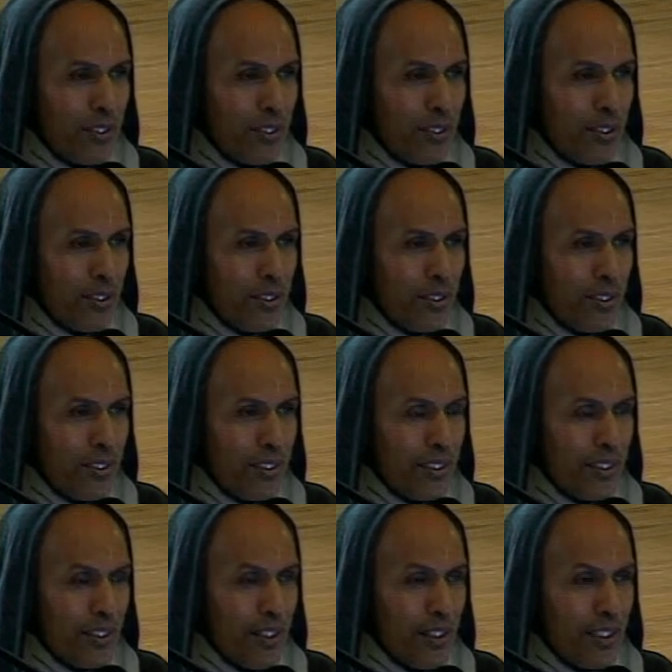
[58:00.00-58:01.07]
So
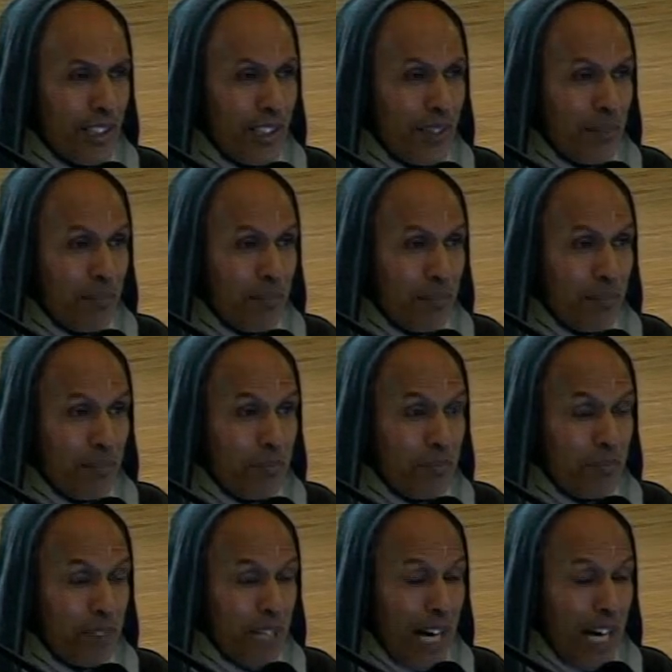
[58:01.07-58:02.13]
it's not that
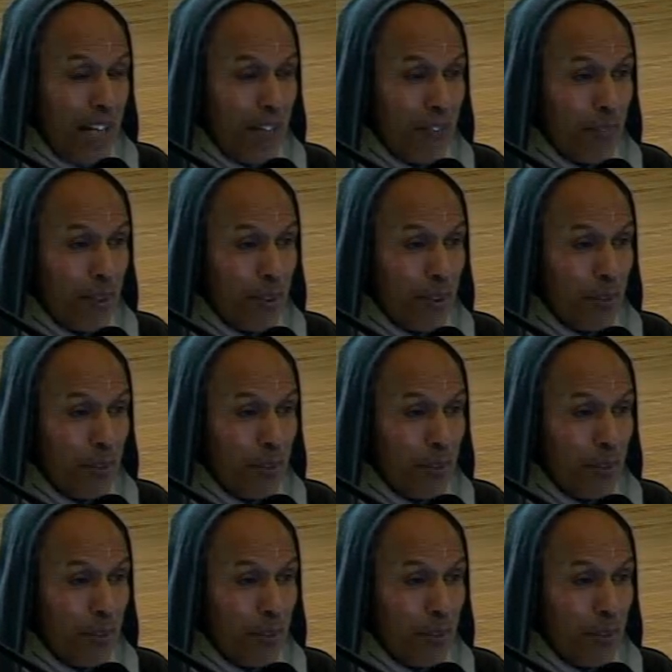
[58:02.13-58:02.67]
life